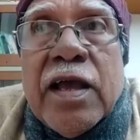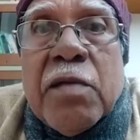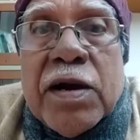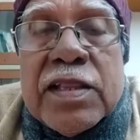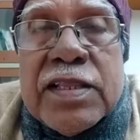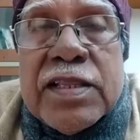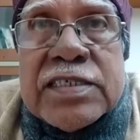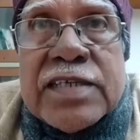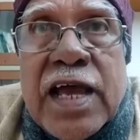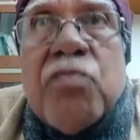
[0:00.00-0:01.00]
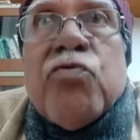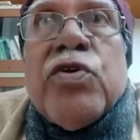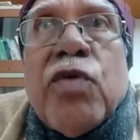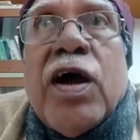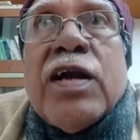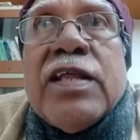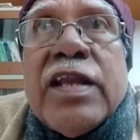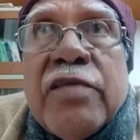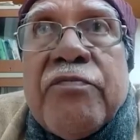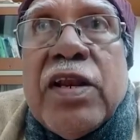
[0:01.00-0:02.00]
But this time we want the
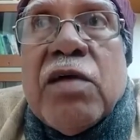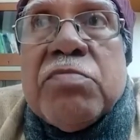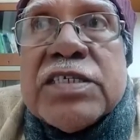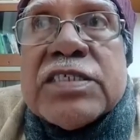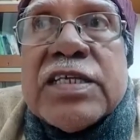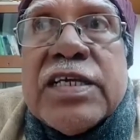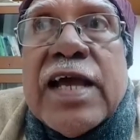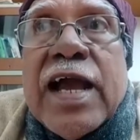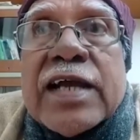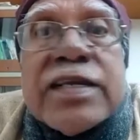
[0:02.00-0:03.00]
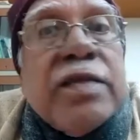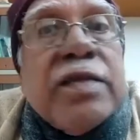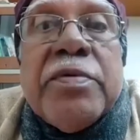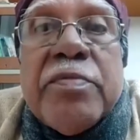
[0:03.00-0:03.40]
repeal of this Act anymore.